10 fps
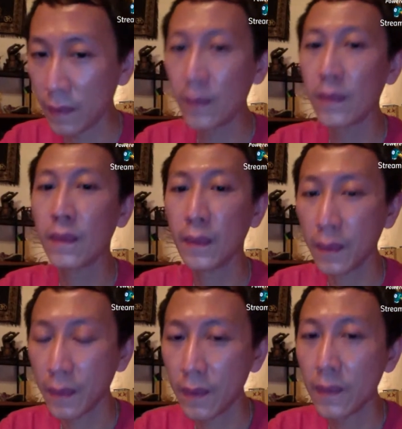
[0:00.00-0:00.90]
Yeah, her
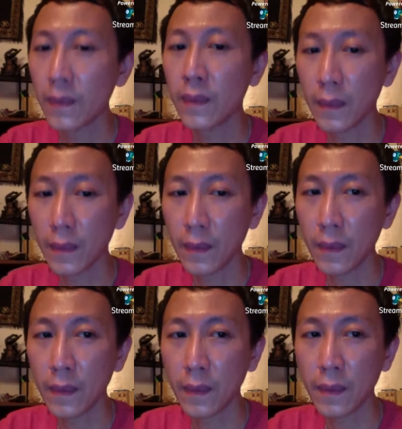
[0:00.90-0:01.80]
little sword is made
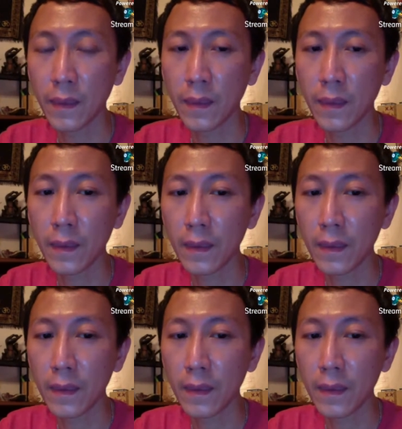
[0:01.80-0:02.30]
of wood.